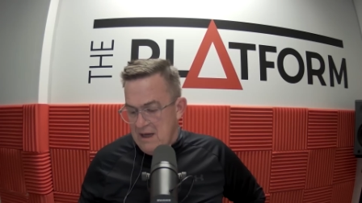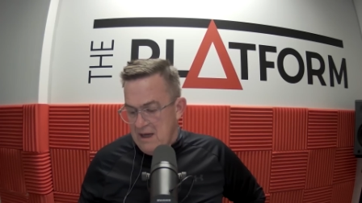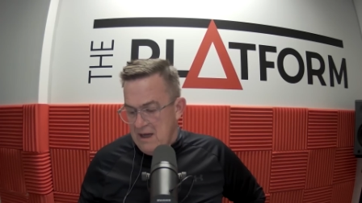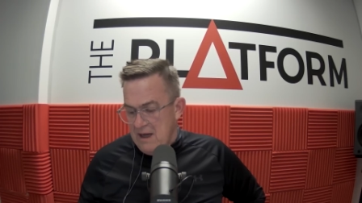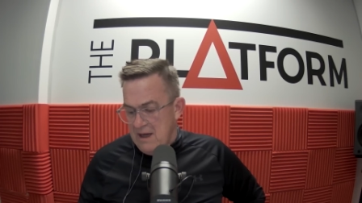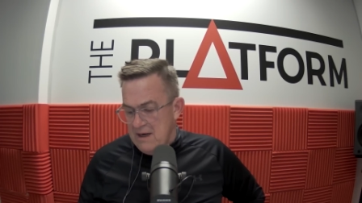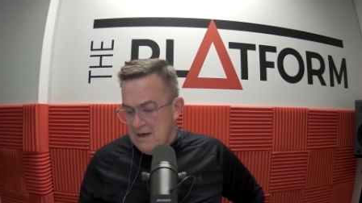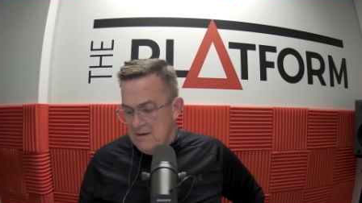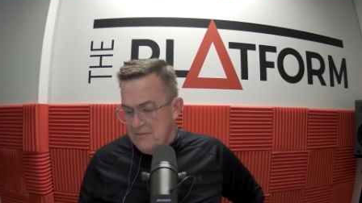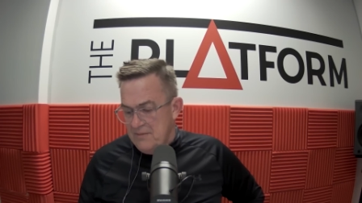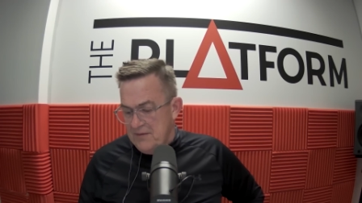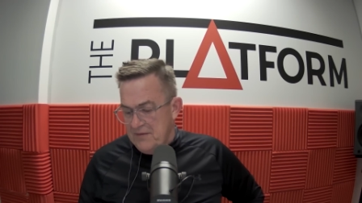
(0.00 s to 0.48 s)

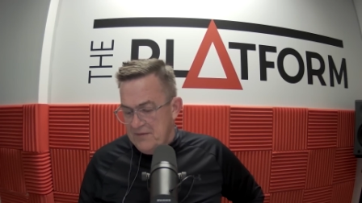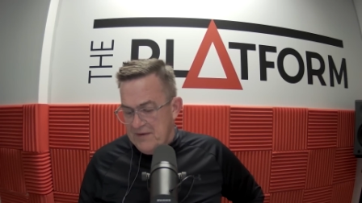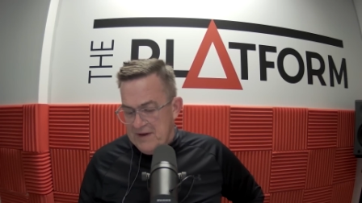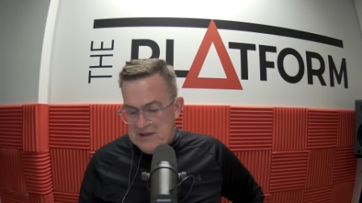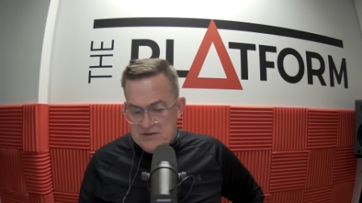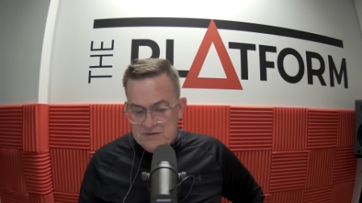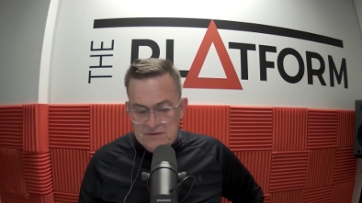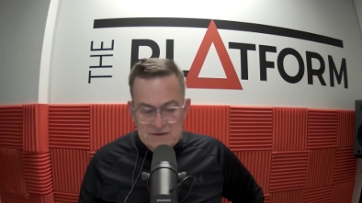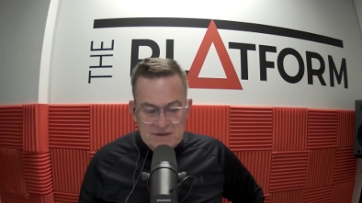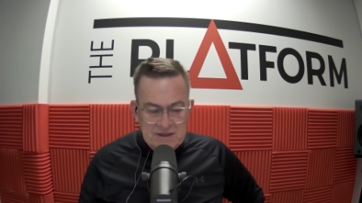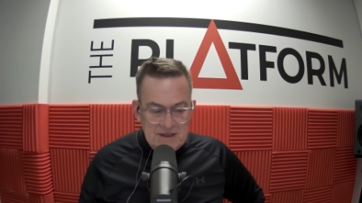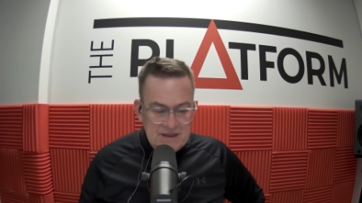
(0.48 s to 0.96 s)
uh, in a
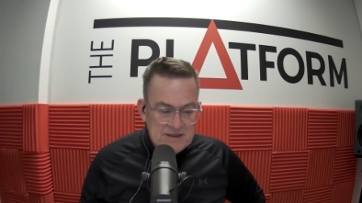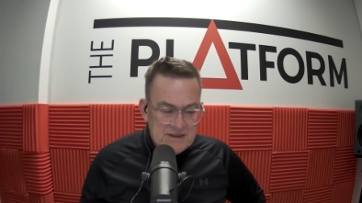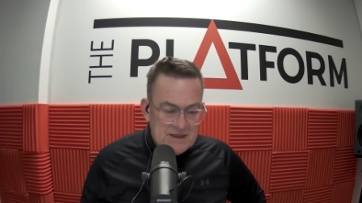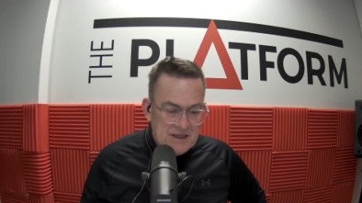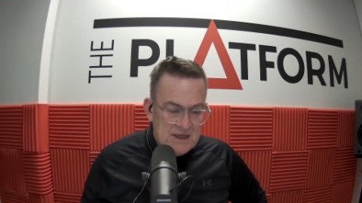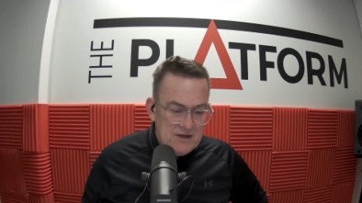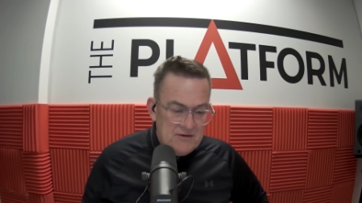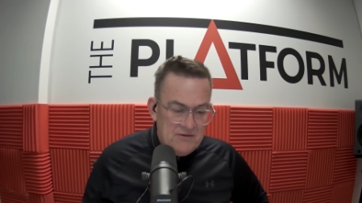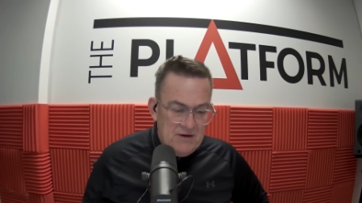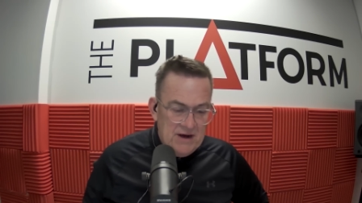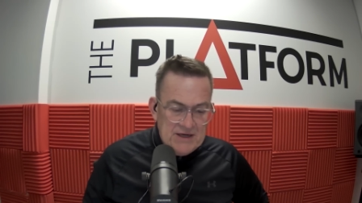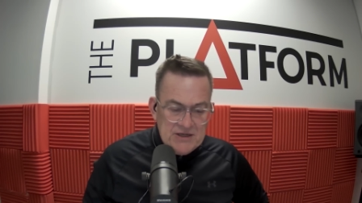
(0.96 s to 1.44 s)
professional sense,
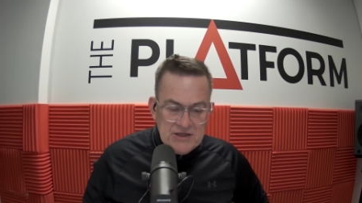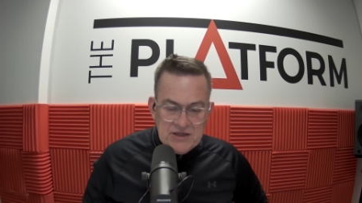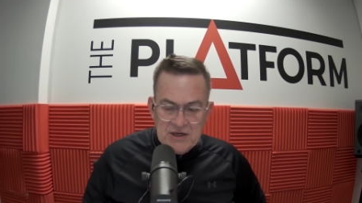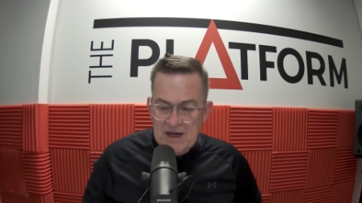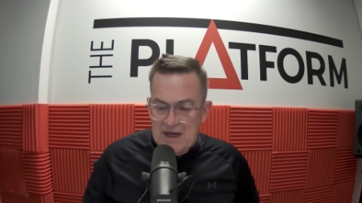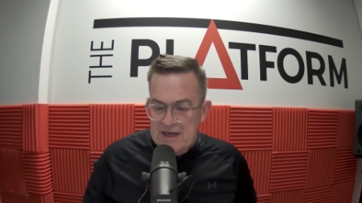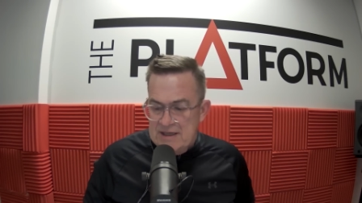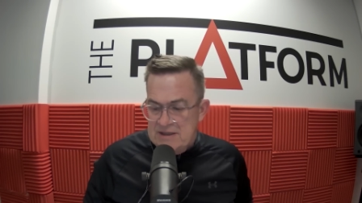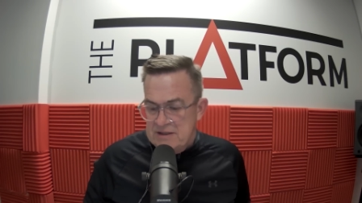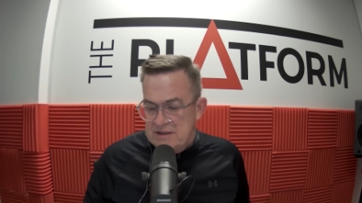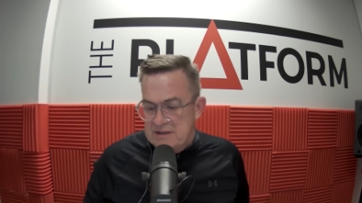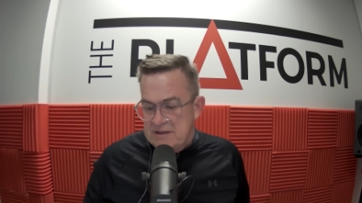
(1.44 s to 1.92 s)

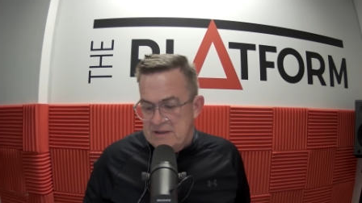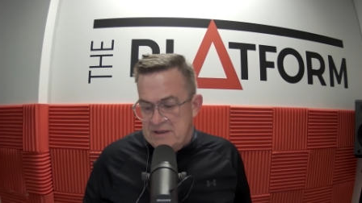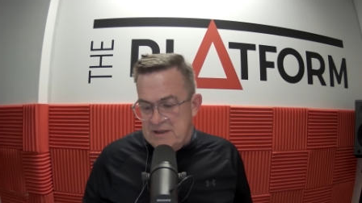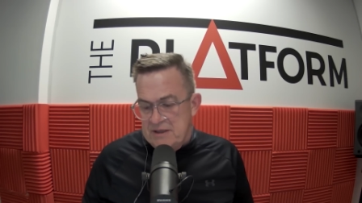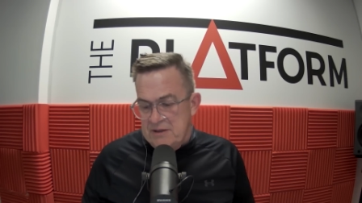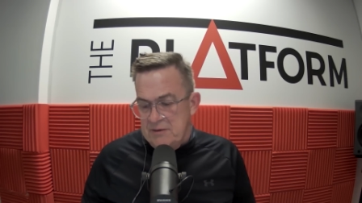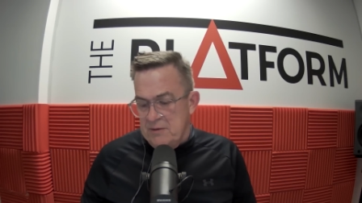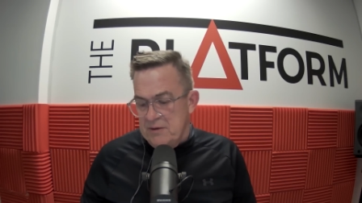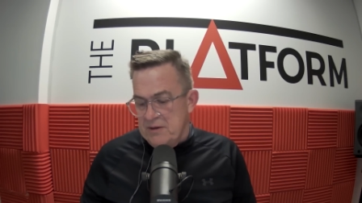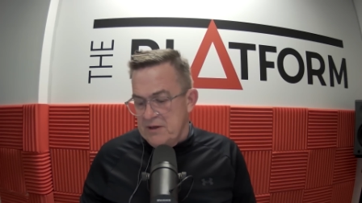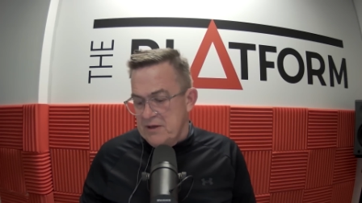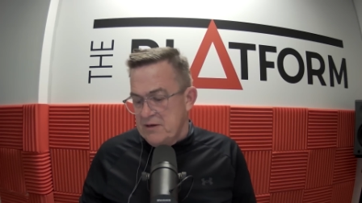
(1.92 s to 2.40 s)
congratulations
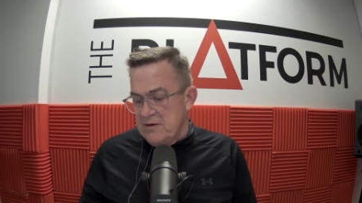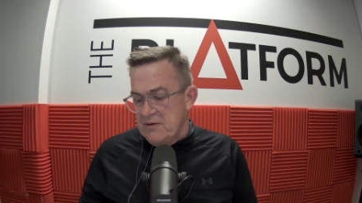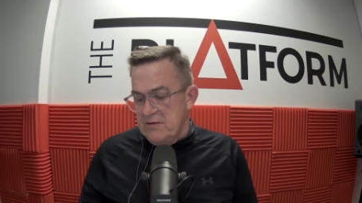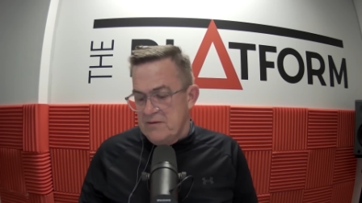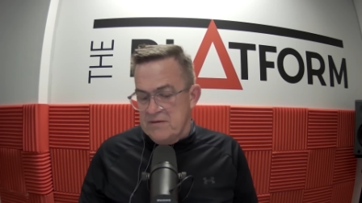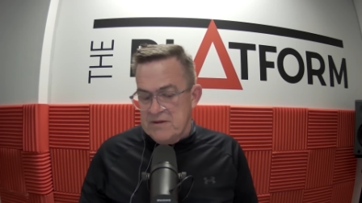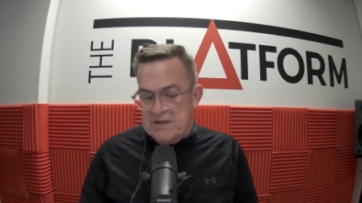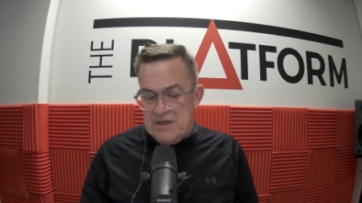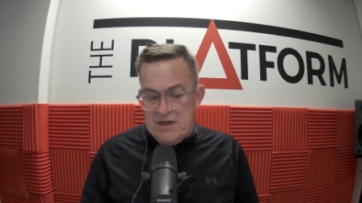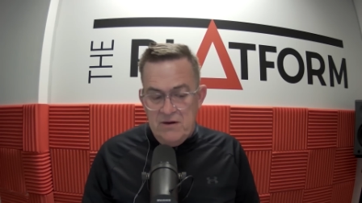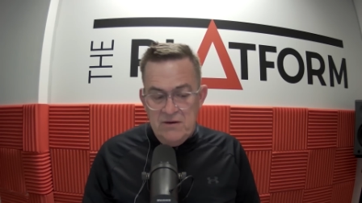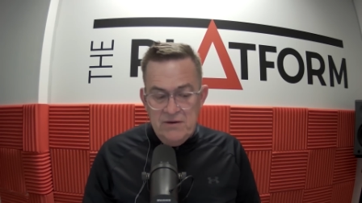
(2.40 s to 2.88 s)
to you on a good
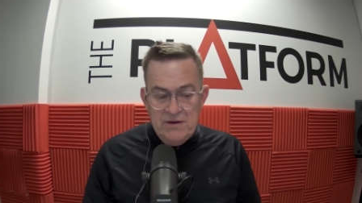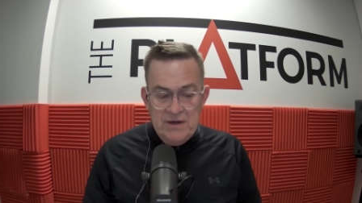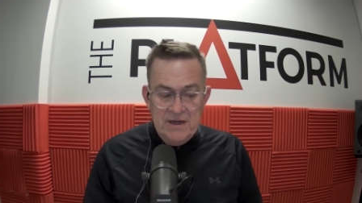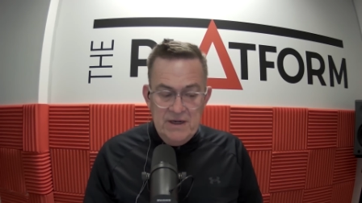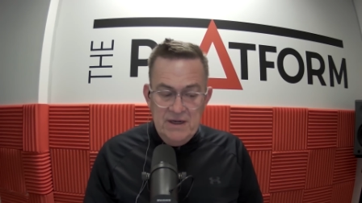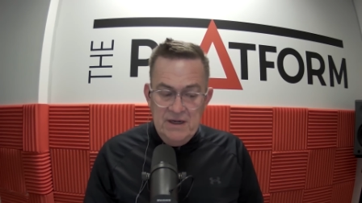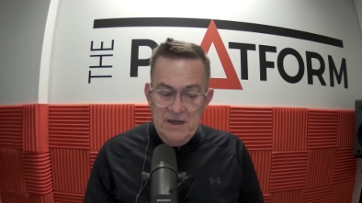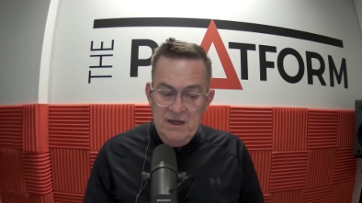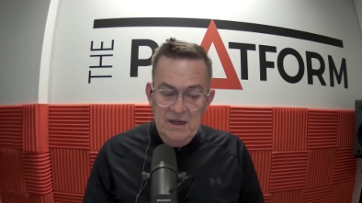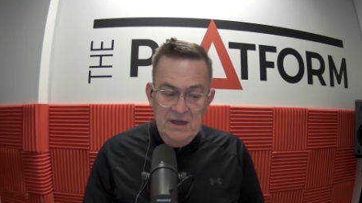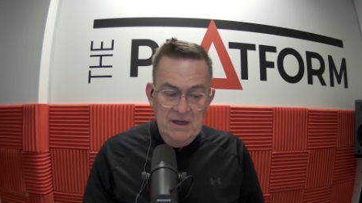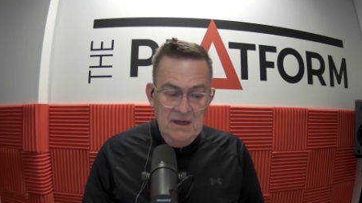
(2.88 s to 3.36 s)
result,
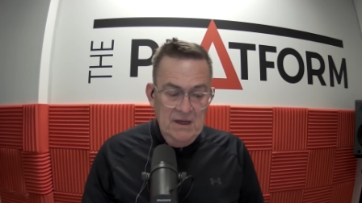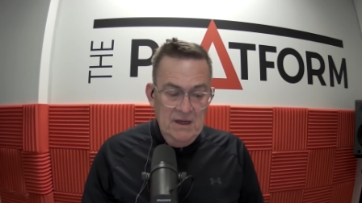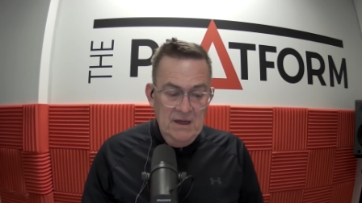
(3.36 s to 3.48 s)
and